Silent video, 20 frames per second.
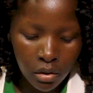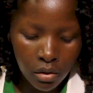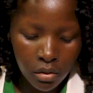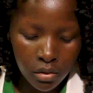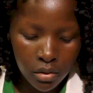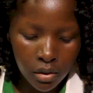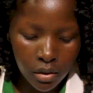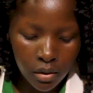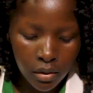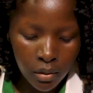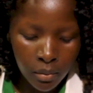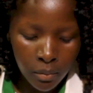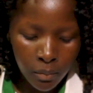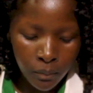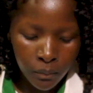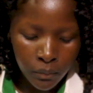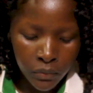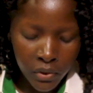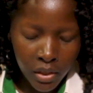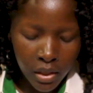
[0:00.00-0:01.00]
God.
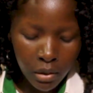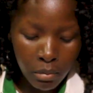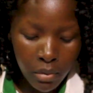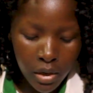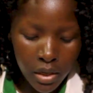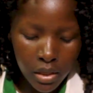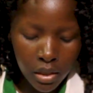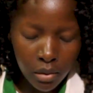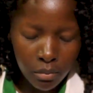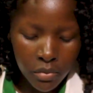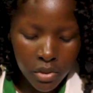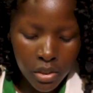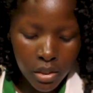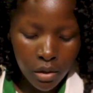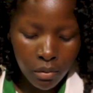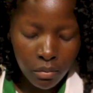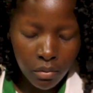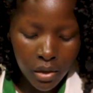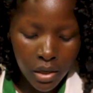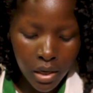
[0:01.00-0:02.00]
He made
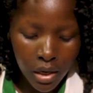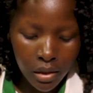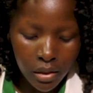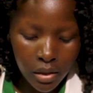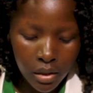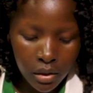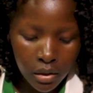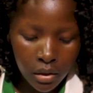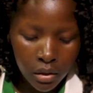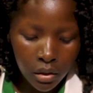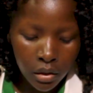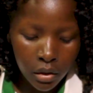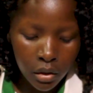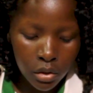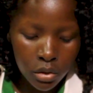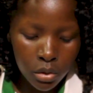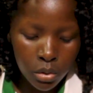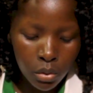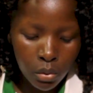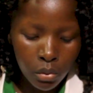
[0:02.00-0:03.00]
himself nothing.
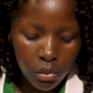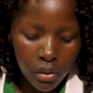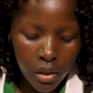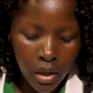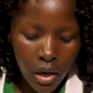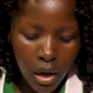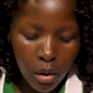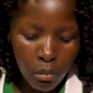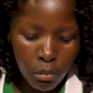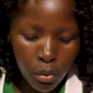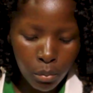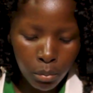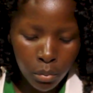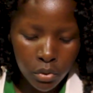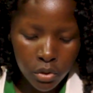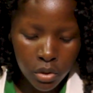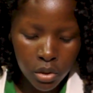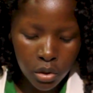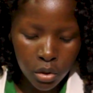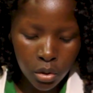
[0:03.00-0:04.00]
He took the humble
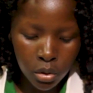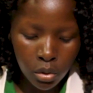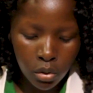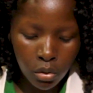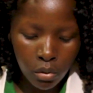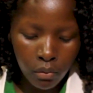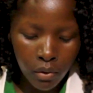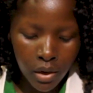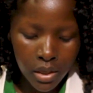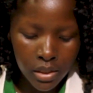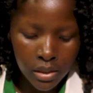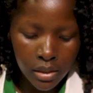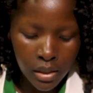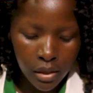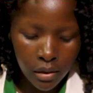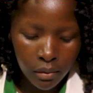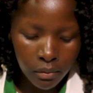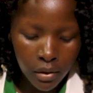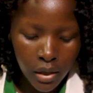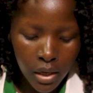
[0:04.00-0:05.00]
position of a
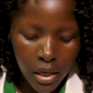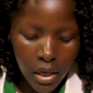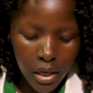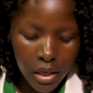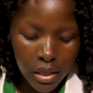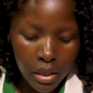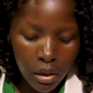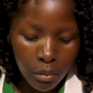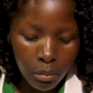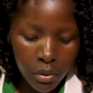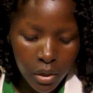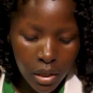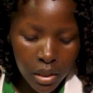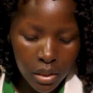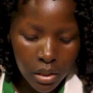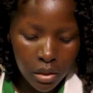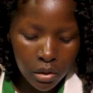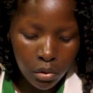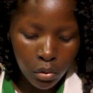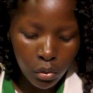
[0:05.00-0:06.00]
slave and
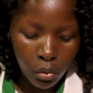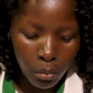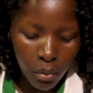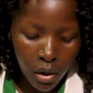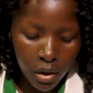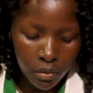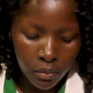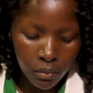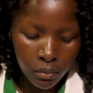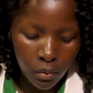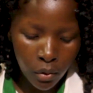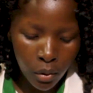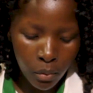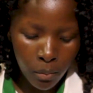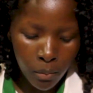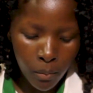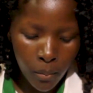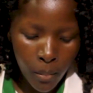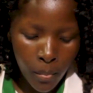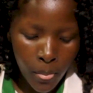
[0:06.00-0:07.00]
appeared in human
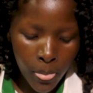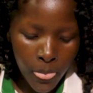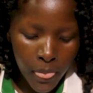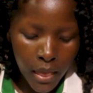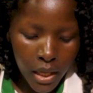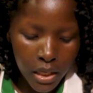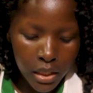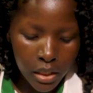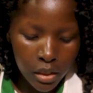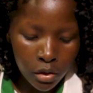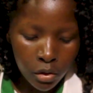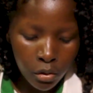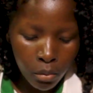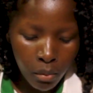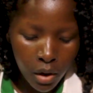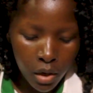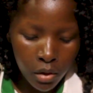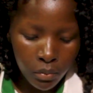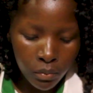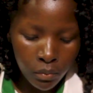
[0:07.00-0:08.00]
form. And in
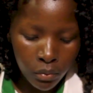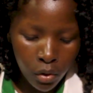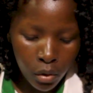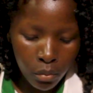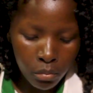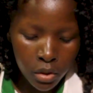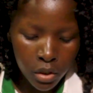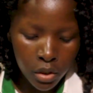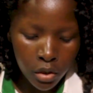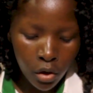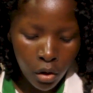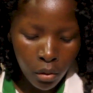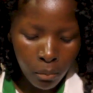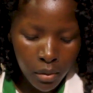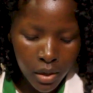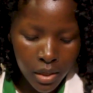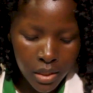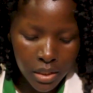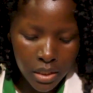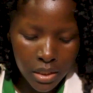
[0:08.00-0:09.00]
human form, he
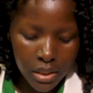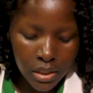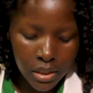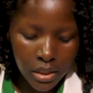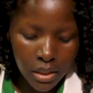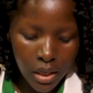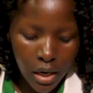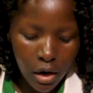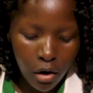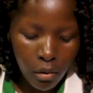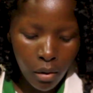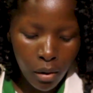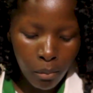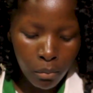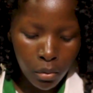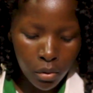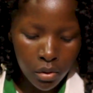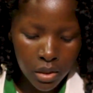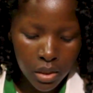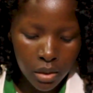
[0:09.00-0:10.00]
obediently
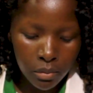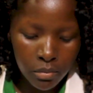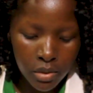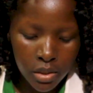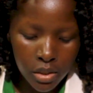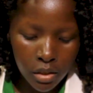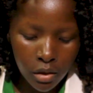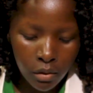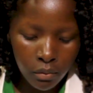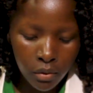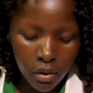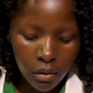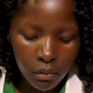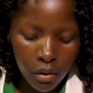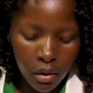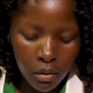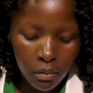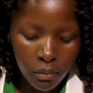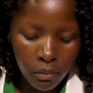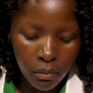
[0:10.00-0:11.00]
humbled himself
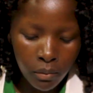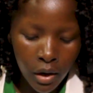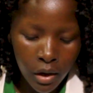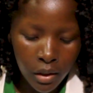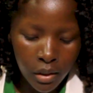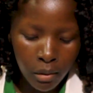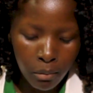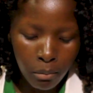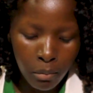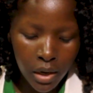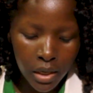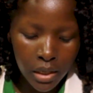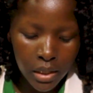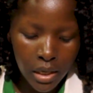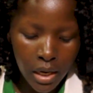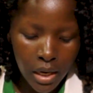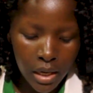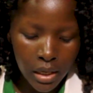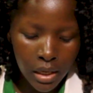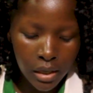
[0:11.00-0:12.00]
even further by
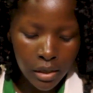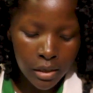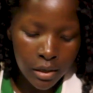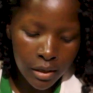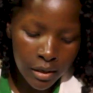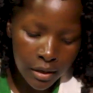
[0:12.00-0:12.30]
dying